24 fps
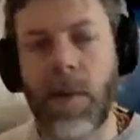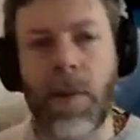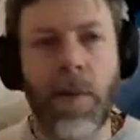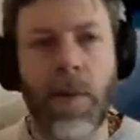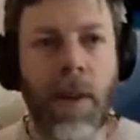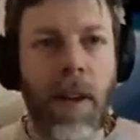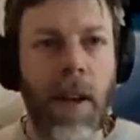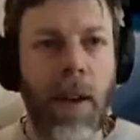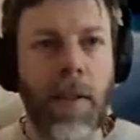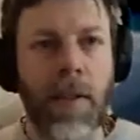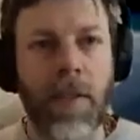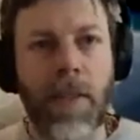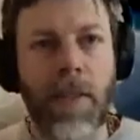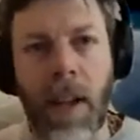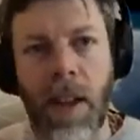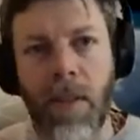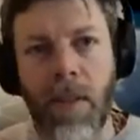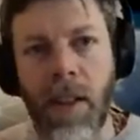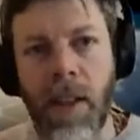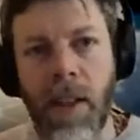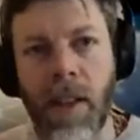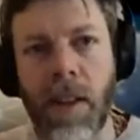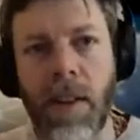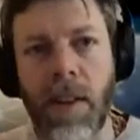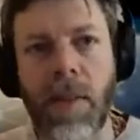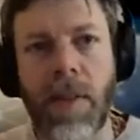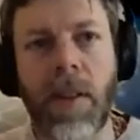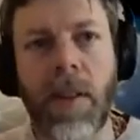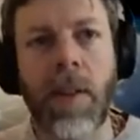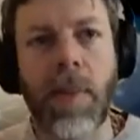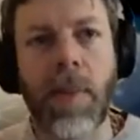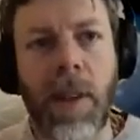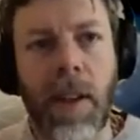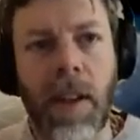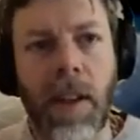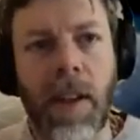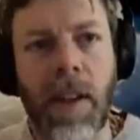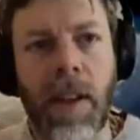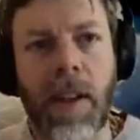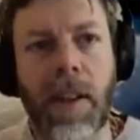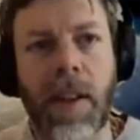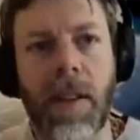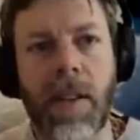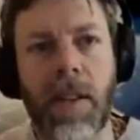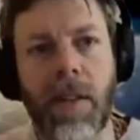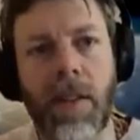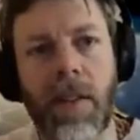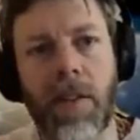outside of the EOS community
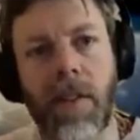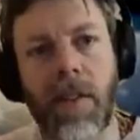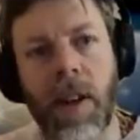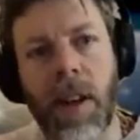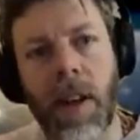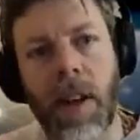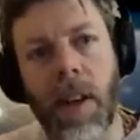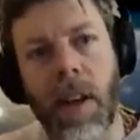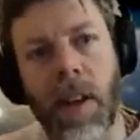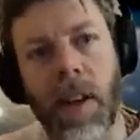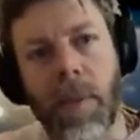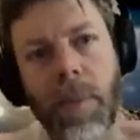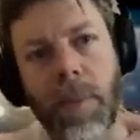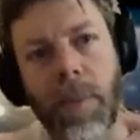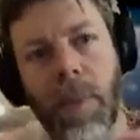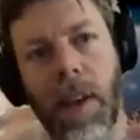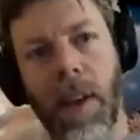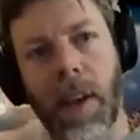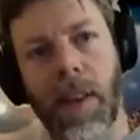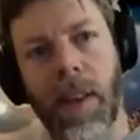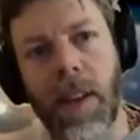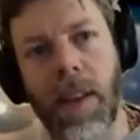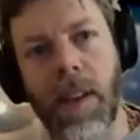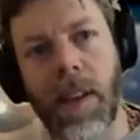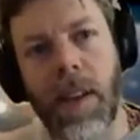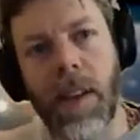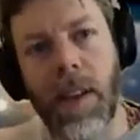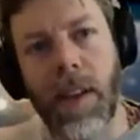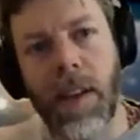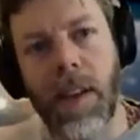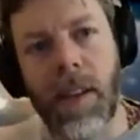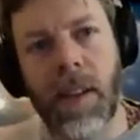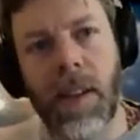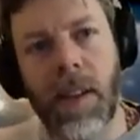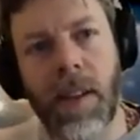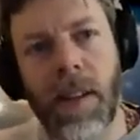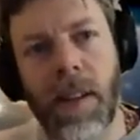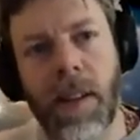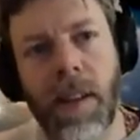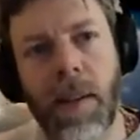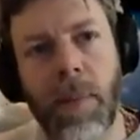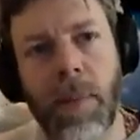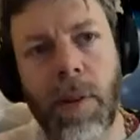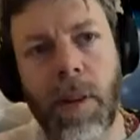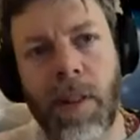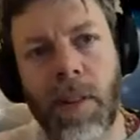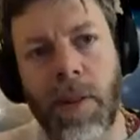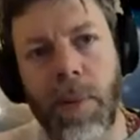and try to like make the
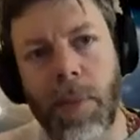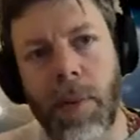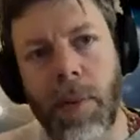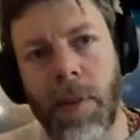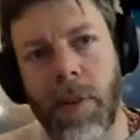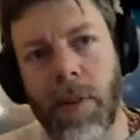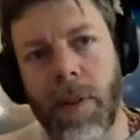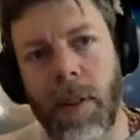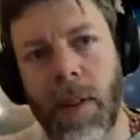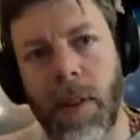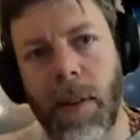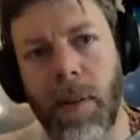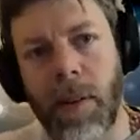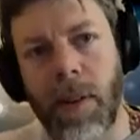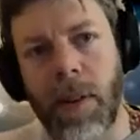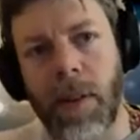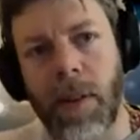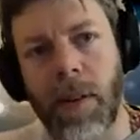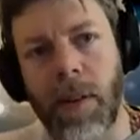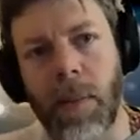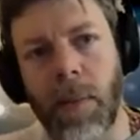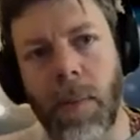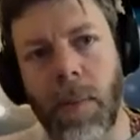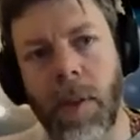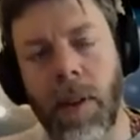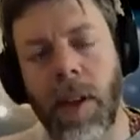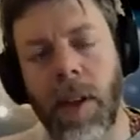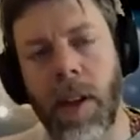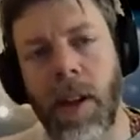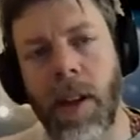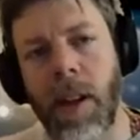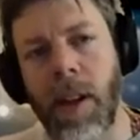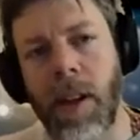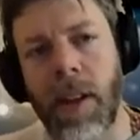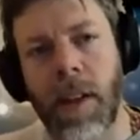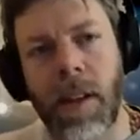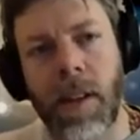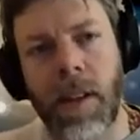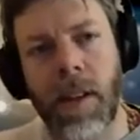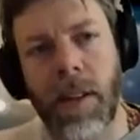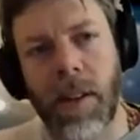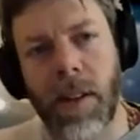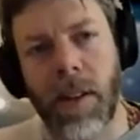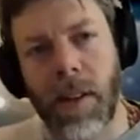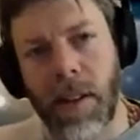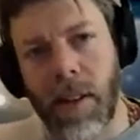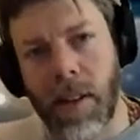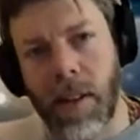principles that we're working on,
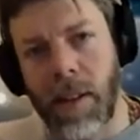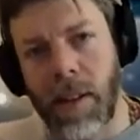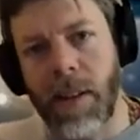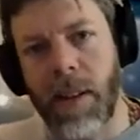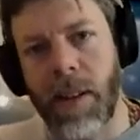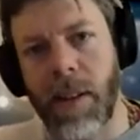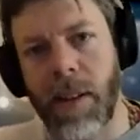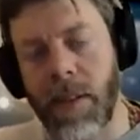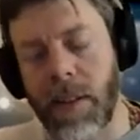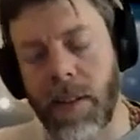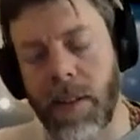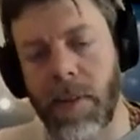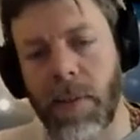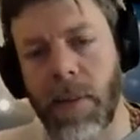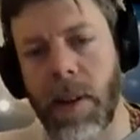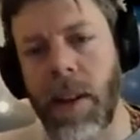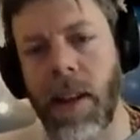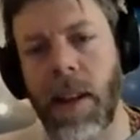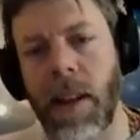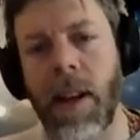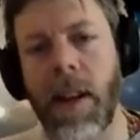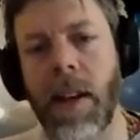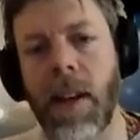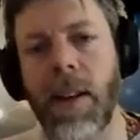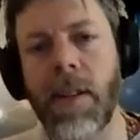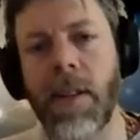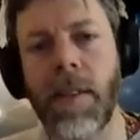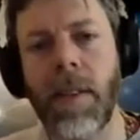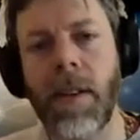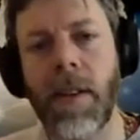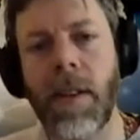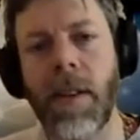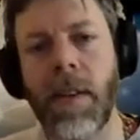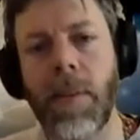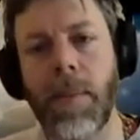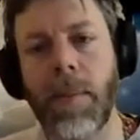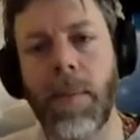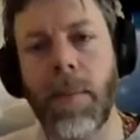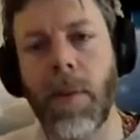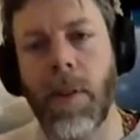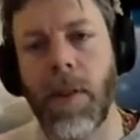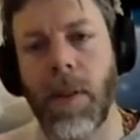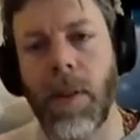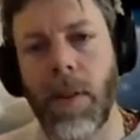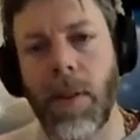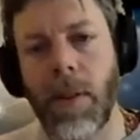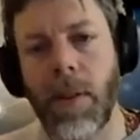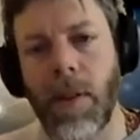the details right now, more
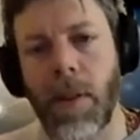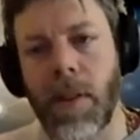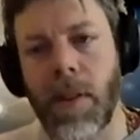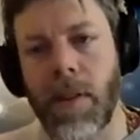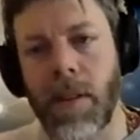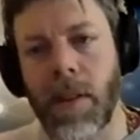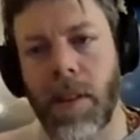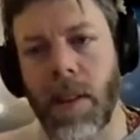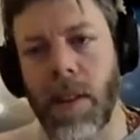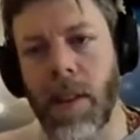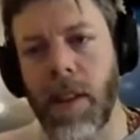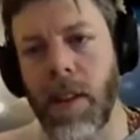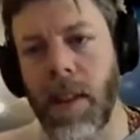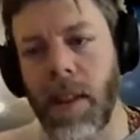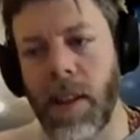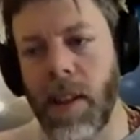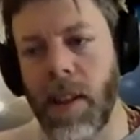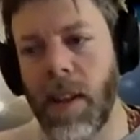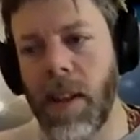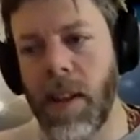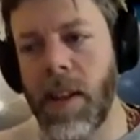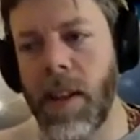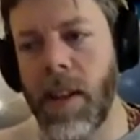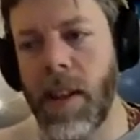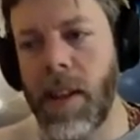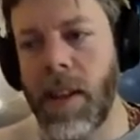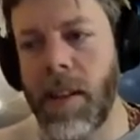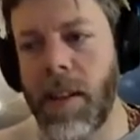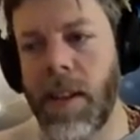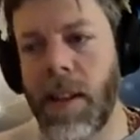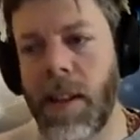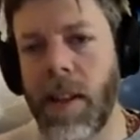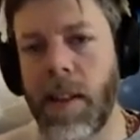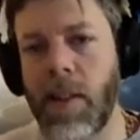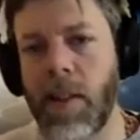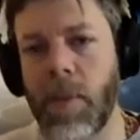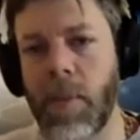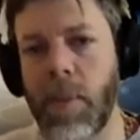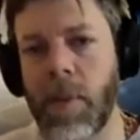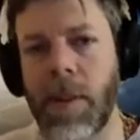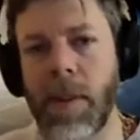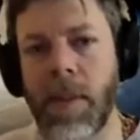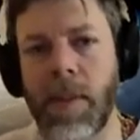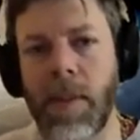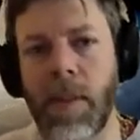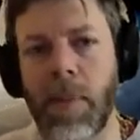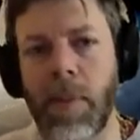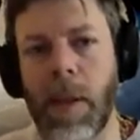universally
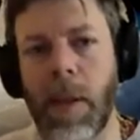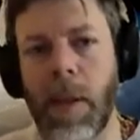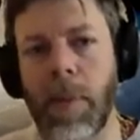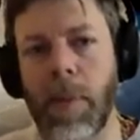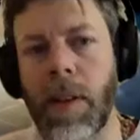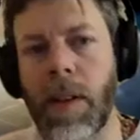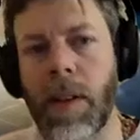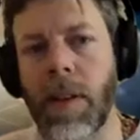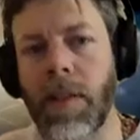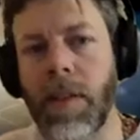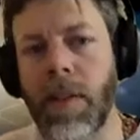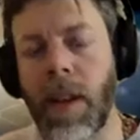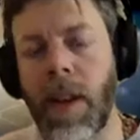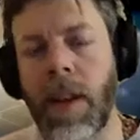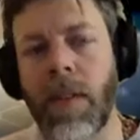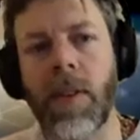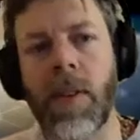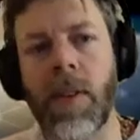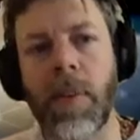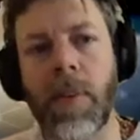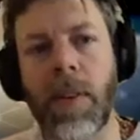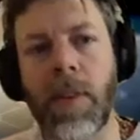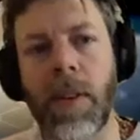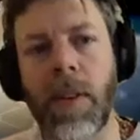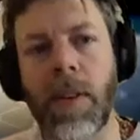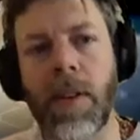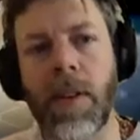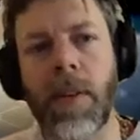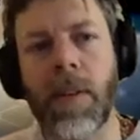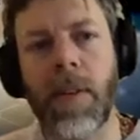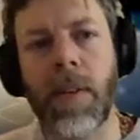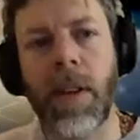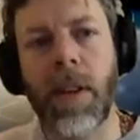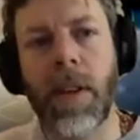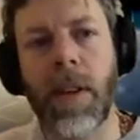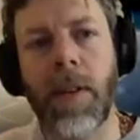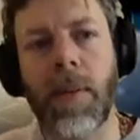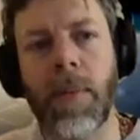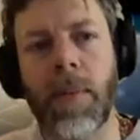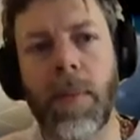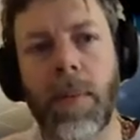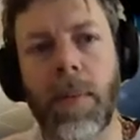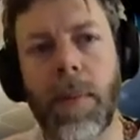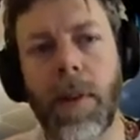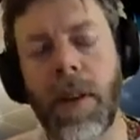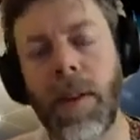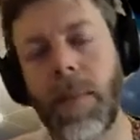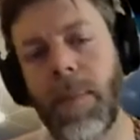intelligible to people outside of crypto.
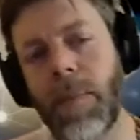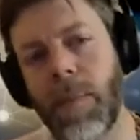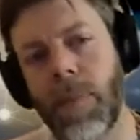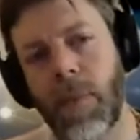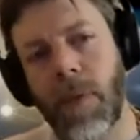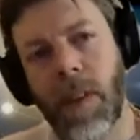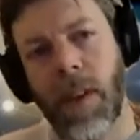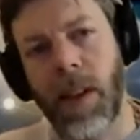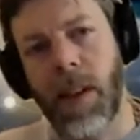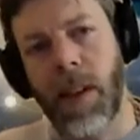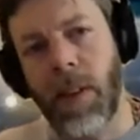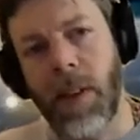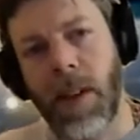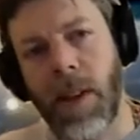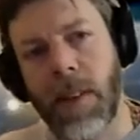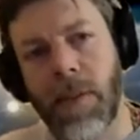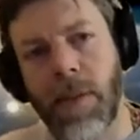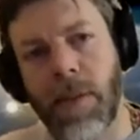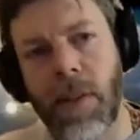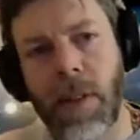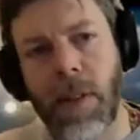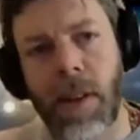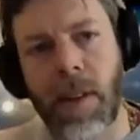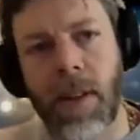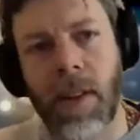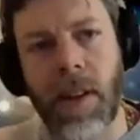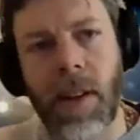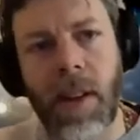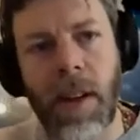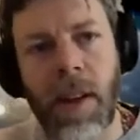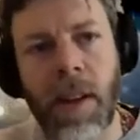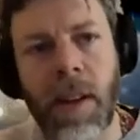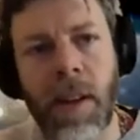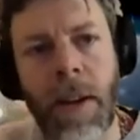But I know that's for another day.